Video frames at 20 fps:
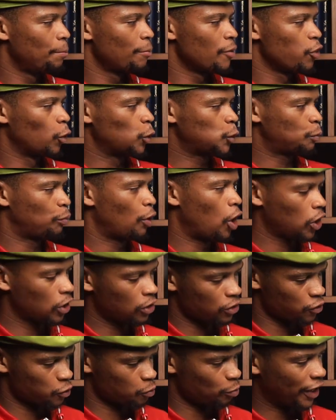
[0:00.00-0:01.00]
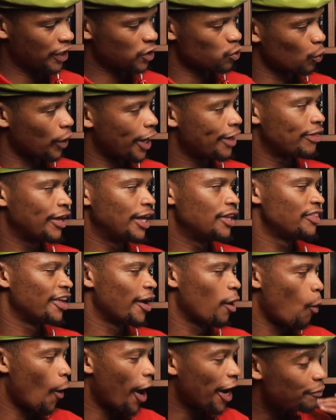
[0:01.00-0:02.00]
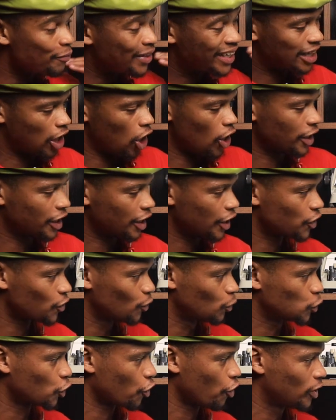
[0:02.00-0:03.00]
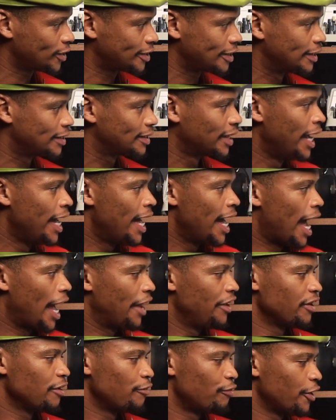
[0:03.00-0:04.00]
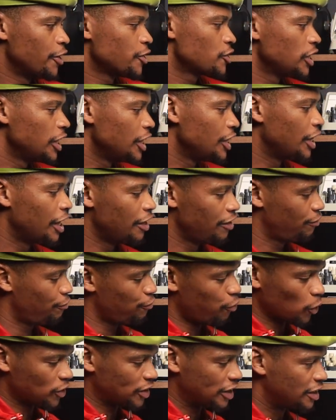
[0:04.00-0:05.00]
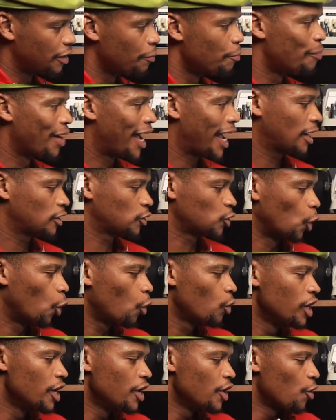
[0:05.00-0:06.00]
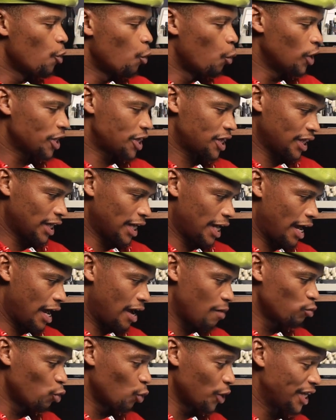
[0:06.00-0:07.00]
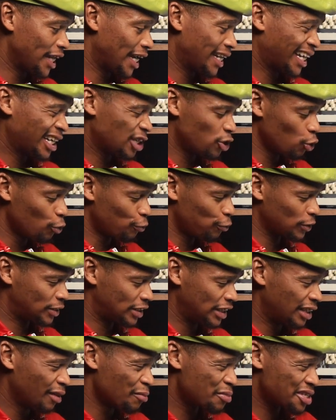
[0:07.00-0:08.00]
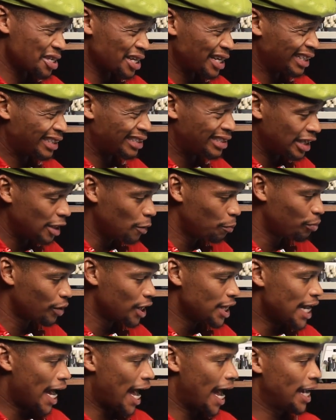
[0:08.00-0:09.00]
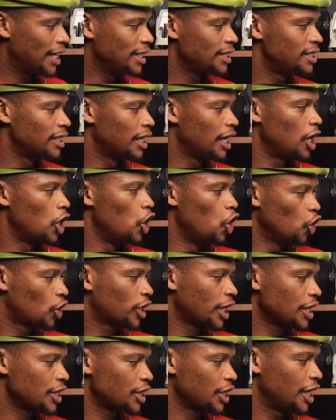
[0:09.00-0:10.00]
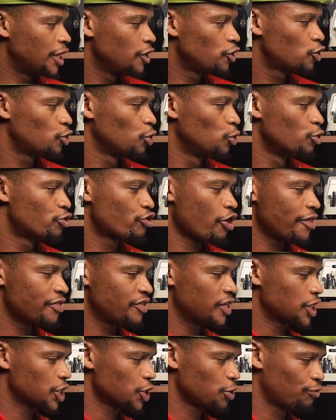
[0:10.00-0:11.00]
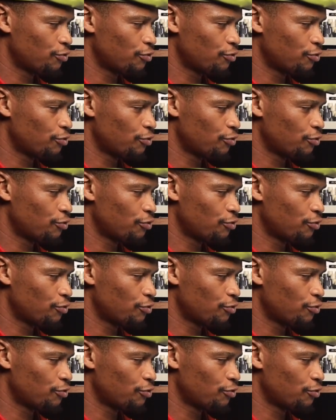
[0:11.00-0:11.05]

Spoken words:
those pockets of space where then their wide men can't get those crosses, and eventually then forcing them back. So with Wydad, I do foresee them sitting deep and looking then to transition